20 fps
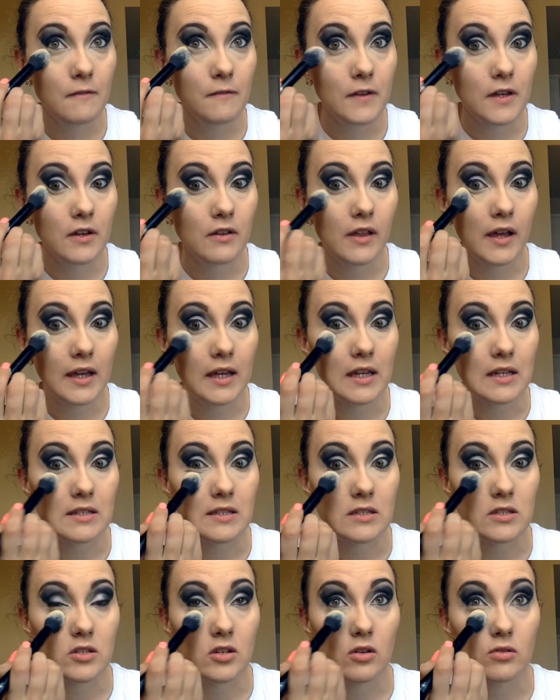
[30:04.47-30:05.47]
feel like
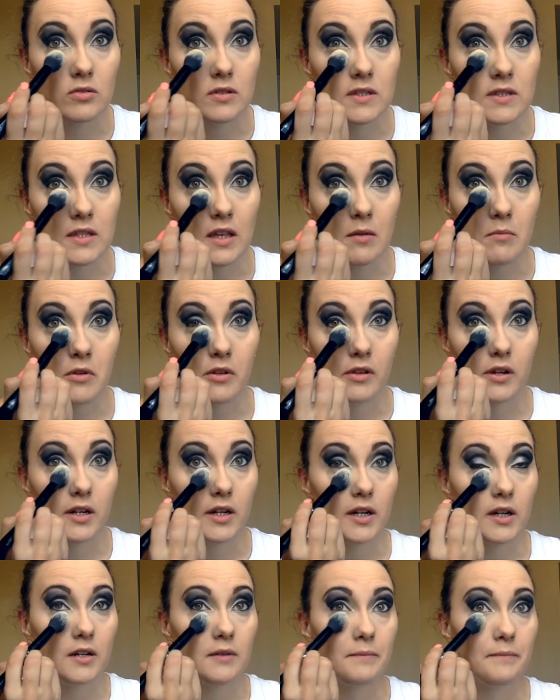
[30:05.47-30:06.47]
it's so
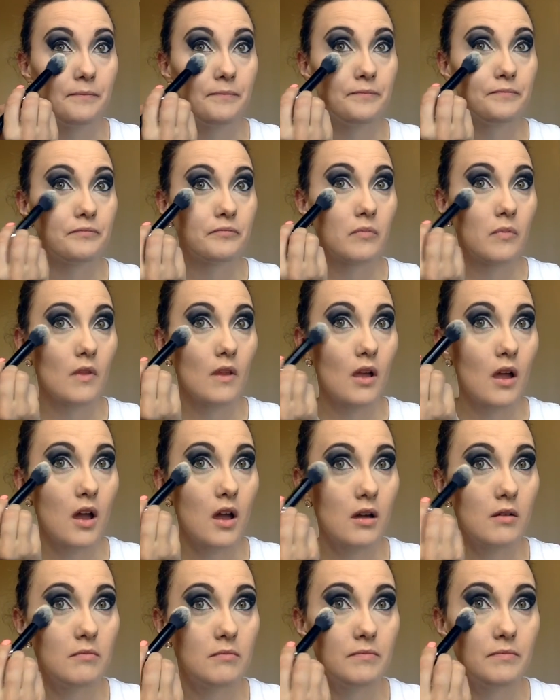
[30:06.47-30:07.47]
similar
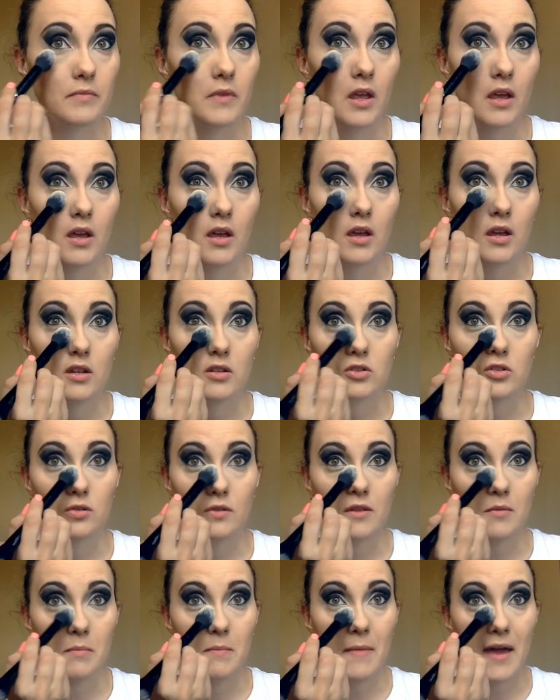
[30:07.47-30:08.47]
to
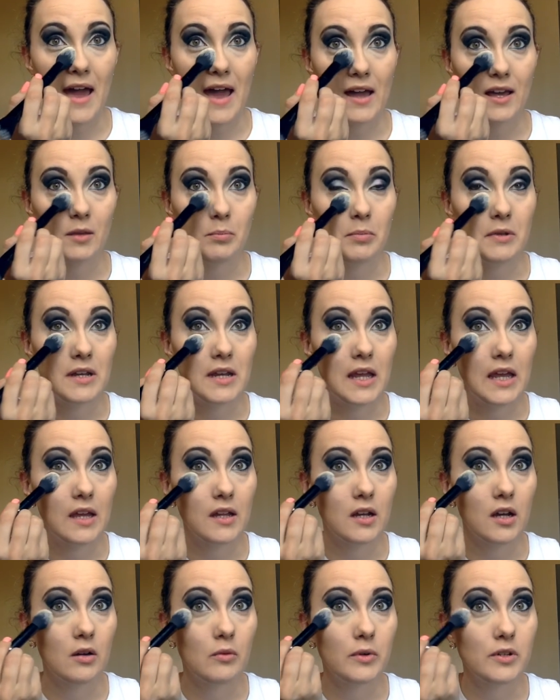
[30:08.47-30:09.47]
the MAC
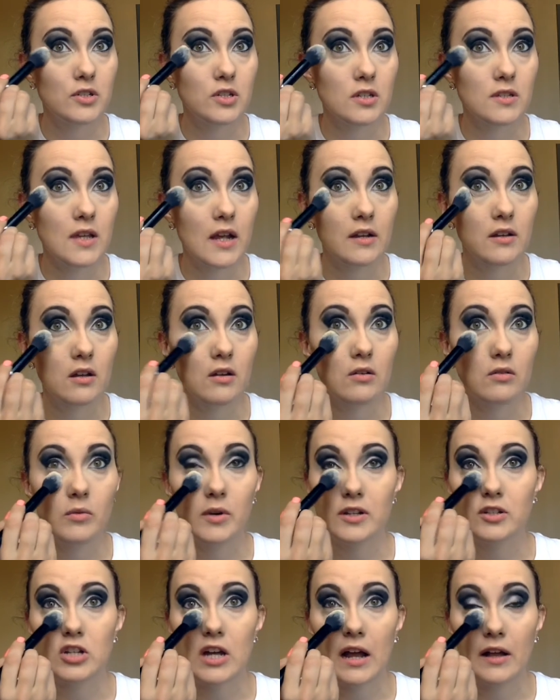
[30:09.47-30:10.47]
Banana, which is, I know
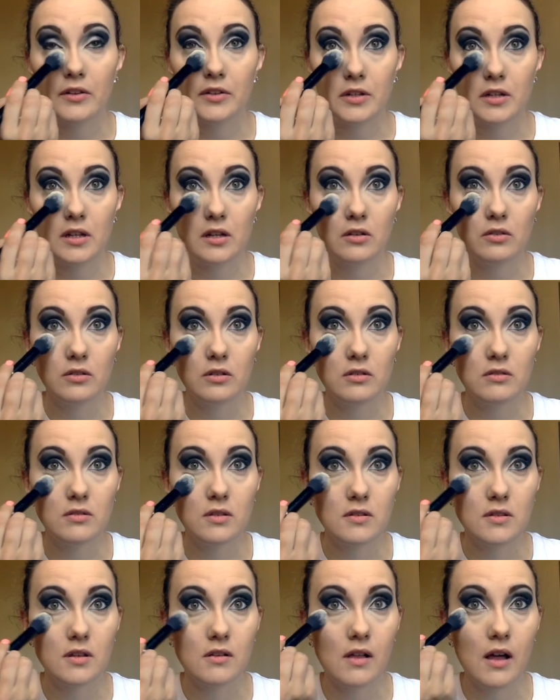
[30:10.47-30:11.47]
what Jaclyn Hill
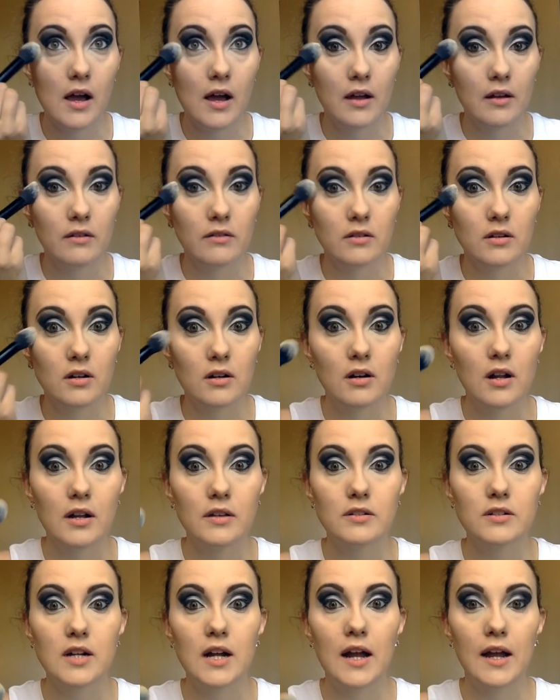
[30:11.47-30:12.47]
uses a lot on her
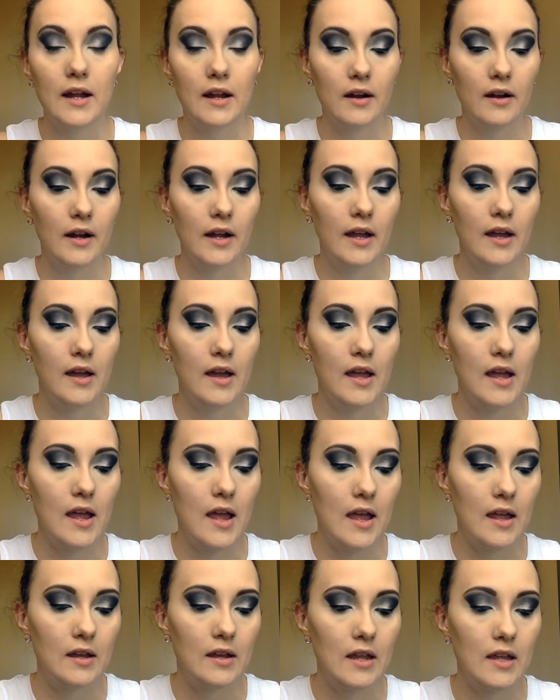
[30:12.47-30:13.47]
under eye area,
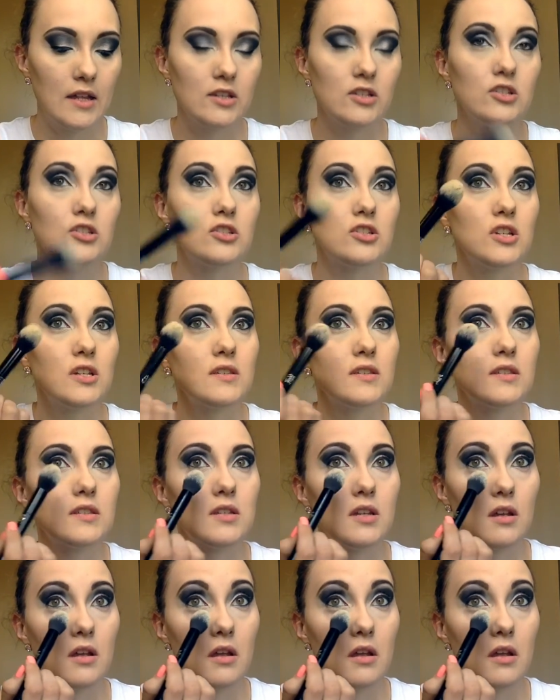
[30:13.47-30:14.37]
and it just